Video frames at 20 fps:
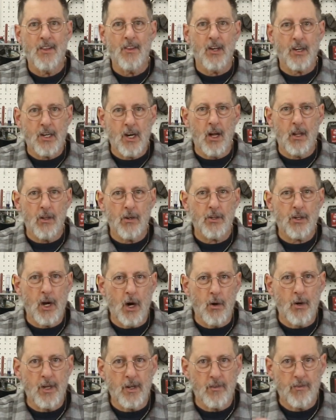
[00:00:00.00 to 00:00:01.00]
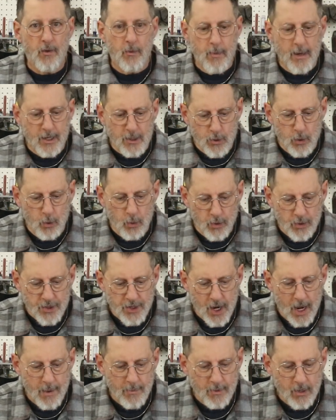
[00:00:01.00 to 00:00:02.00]
the color coding for my tools.
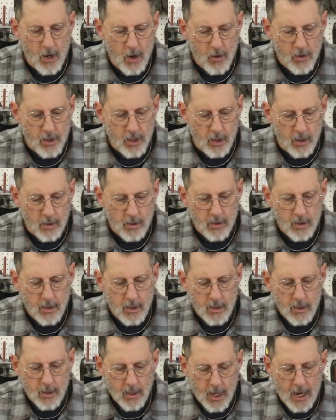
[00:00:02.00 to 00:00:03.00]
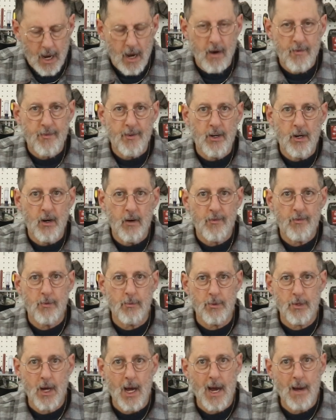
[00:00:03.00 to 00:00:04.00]
Tom Coker, I often hear
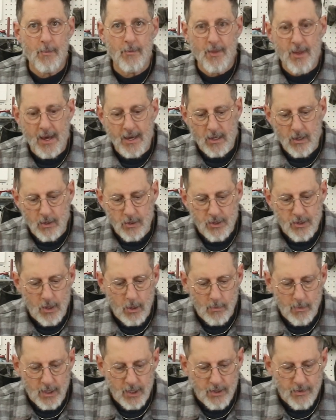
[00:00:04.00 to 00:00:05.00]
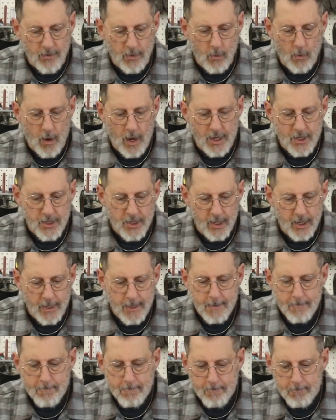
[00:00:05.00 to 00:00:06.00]
from Tom. Thank you so much for
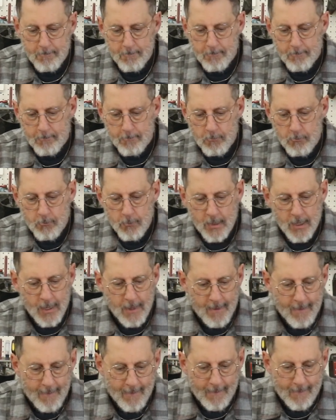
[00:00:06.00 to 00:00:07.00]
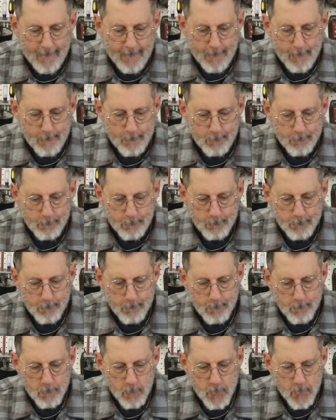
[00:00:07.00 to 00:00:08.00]
watching. Um,
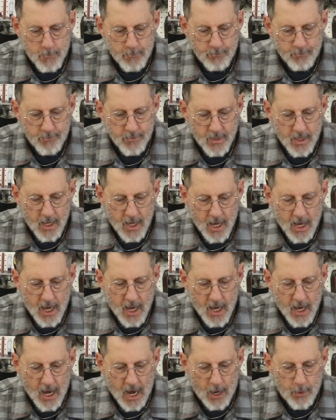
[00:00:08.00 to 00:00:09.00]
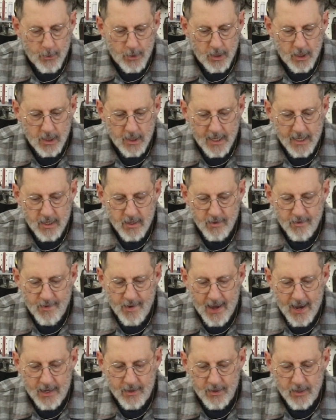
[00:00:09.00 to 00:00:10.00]
I really like the
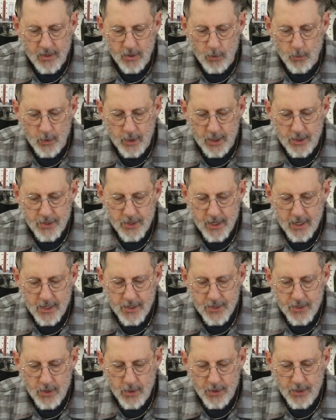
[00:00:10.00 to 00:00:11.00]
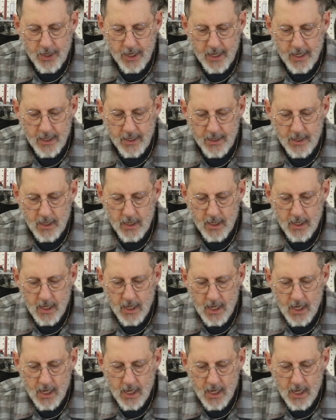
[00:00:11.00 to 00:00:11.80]
fact that the recess you did,